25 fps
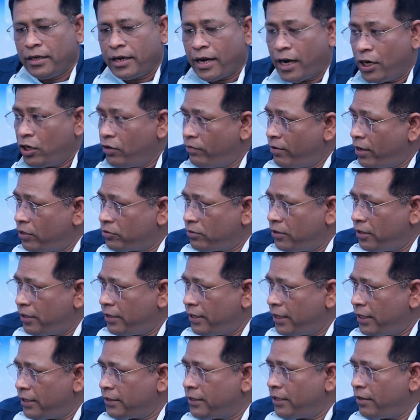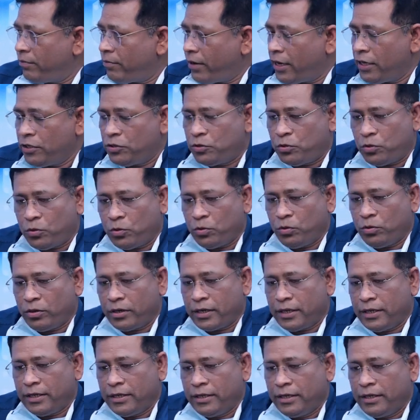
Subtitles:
cardiovascular death, MI, stroke,